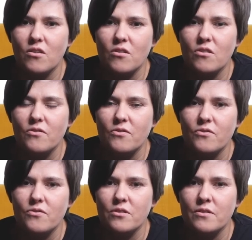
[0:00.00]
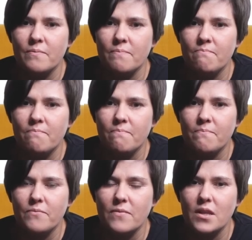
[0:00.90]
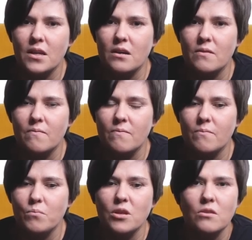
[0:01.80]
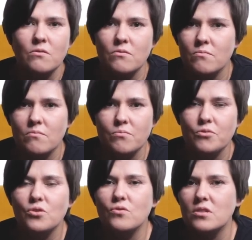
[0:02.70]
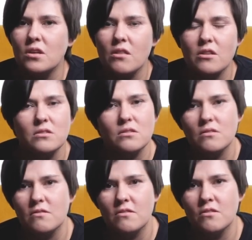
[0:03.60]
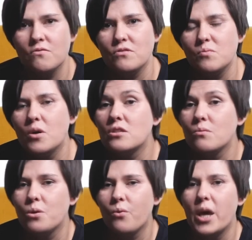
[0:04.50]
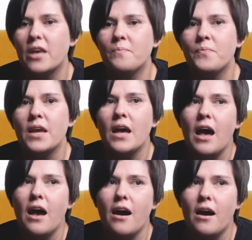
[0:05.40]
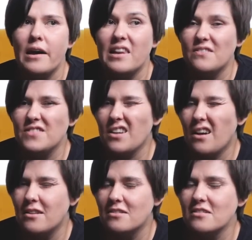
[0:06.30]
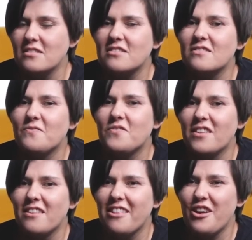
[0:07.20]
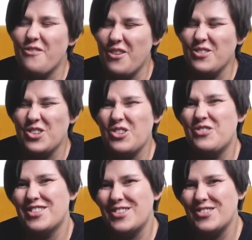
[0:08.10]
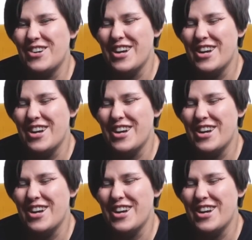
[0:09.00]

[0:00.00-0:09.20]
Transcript: of, um, yeah, being producing this in a responsible way. I love the colors. They're very German too.